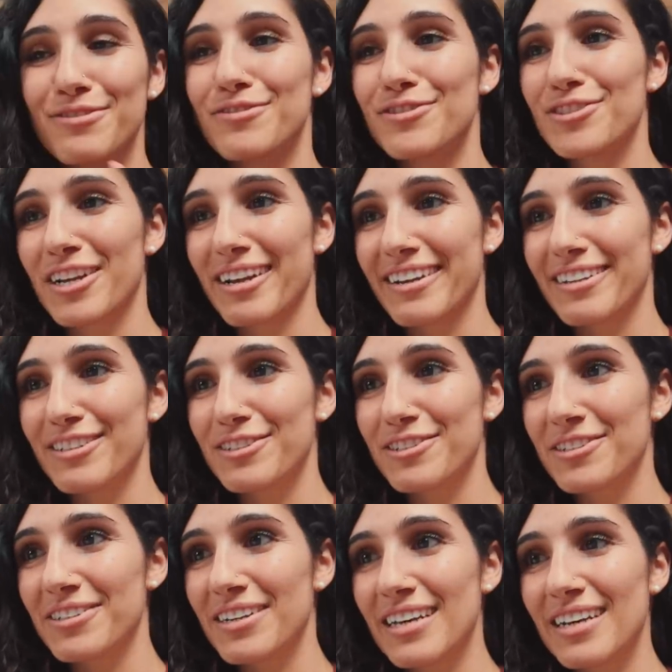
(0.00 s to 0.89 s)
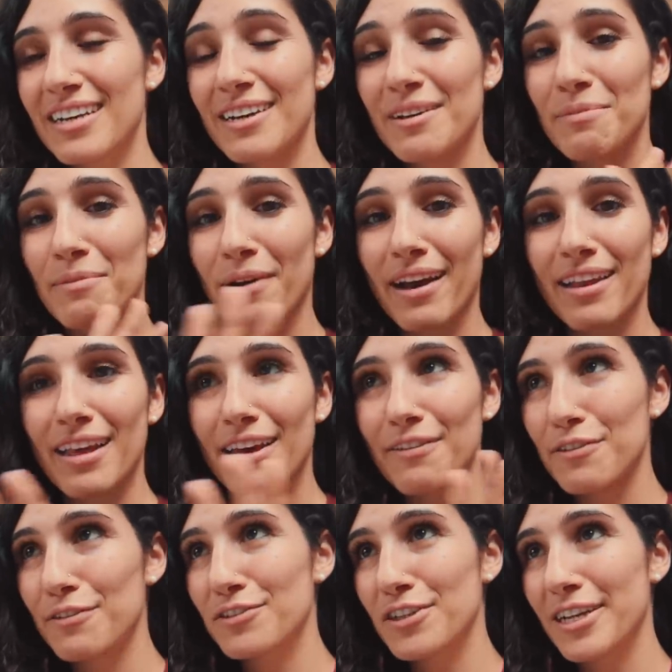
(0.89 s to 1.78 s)
You've changed my
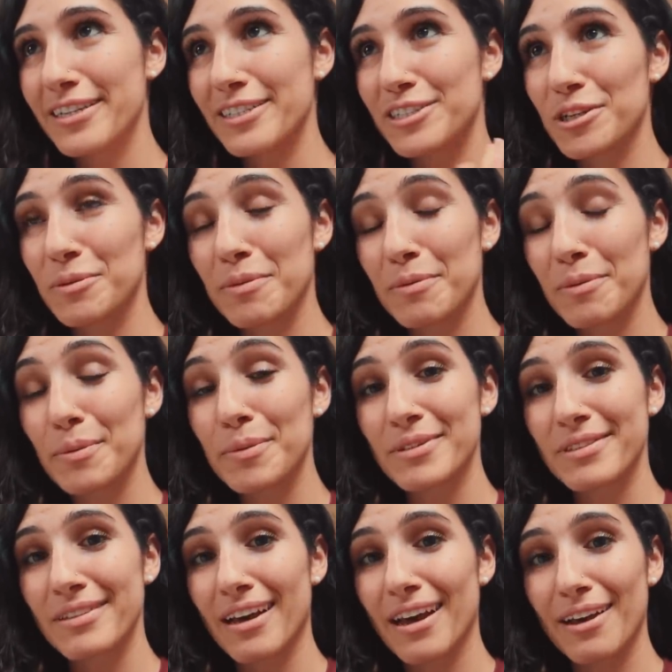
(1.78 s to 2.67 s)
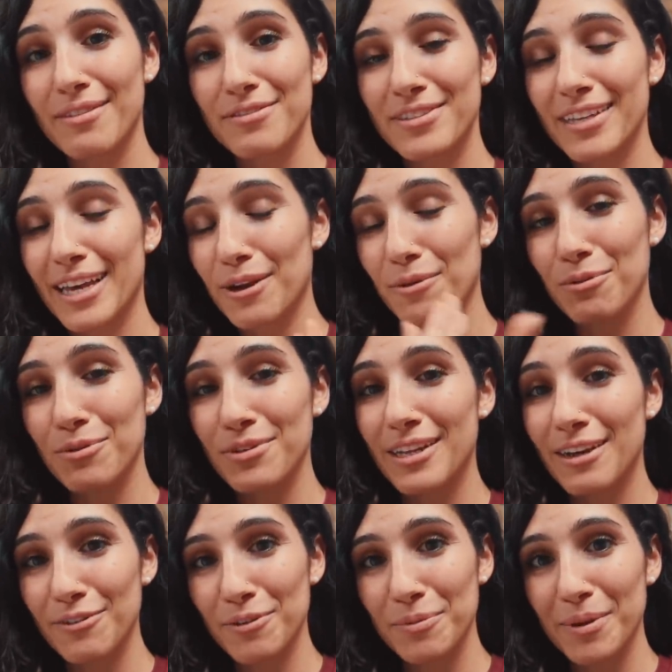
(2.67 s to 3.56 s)
life, you've changed so many people's lives, like
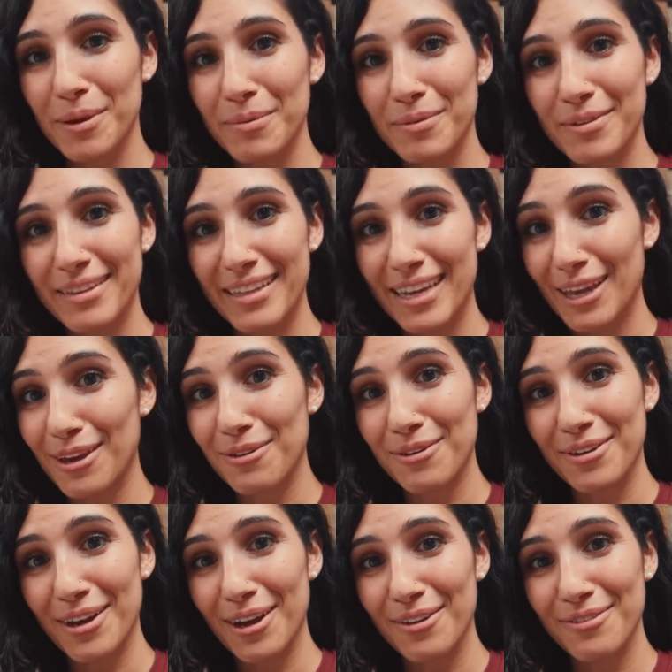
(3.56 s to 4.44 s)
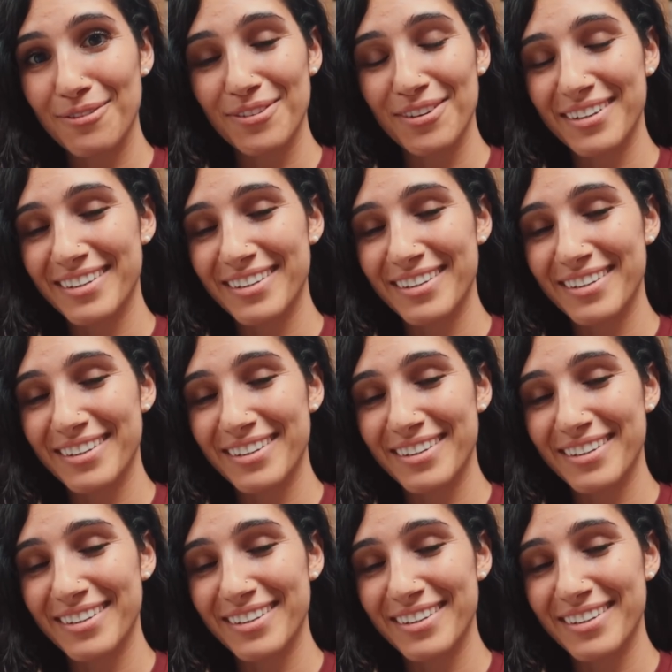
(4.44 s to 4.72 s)
we'll never be able to thank you enough.